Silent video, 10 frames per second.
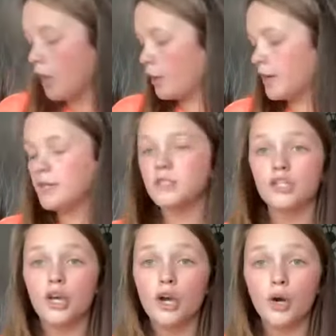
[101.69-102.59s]
Okay,
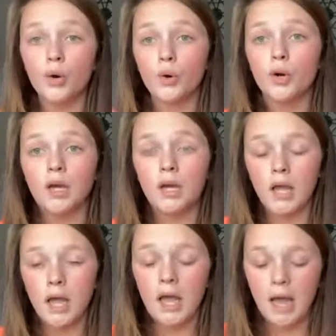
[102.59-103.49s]
so
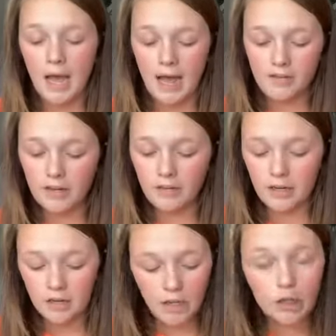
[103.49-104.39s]
I haven't
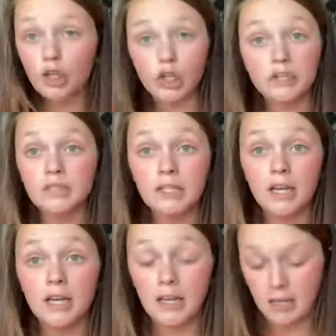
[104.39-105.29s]
even looked
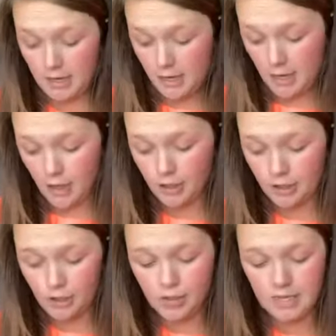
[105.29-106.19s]
in here
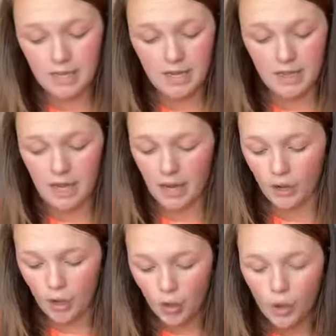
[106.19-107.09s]
to see like,
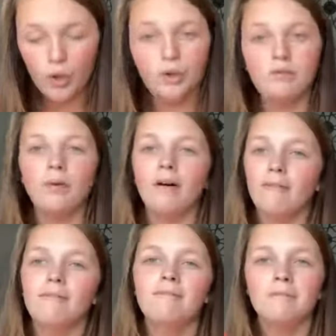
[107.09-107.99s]

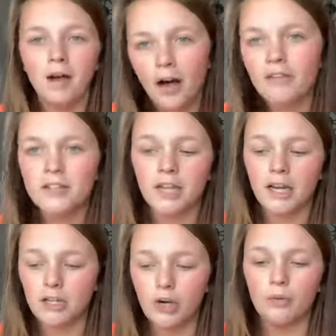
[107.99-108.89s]
well, obviously
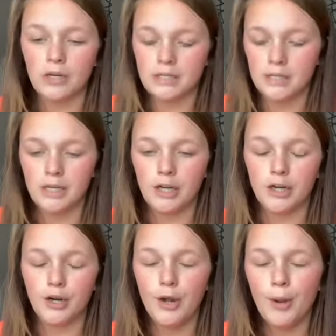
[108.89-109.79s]
I know what's in
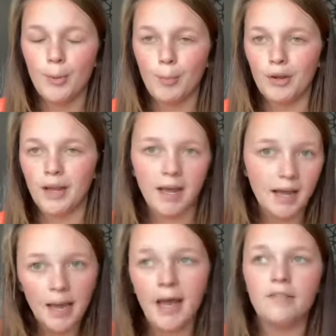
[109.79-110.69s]
here, but I
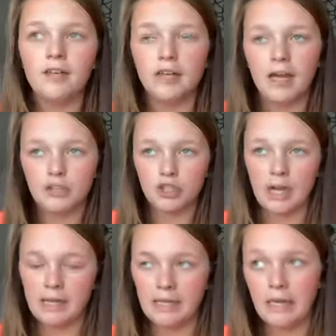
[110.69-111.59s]
haven't like
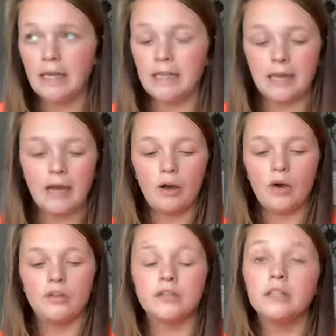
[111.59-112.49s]
tried anything out
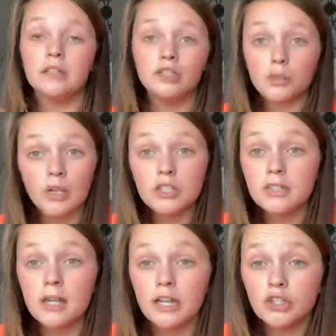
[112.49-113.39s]
other than the
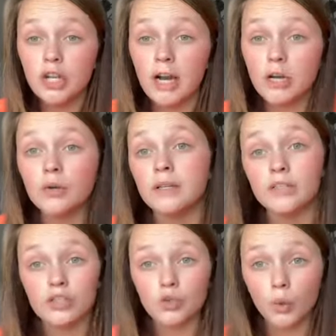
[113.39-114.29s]
swatches that I've tried on in
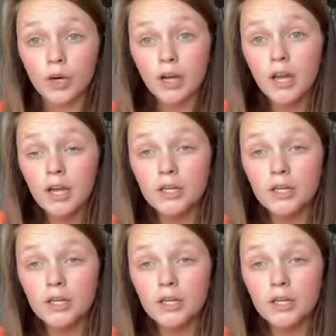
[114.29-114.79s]
the store.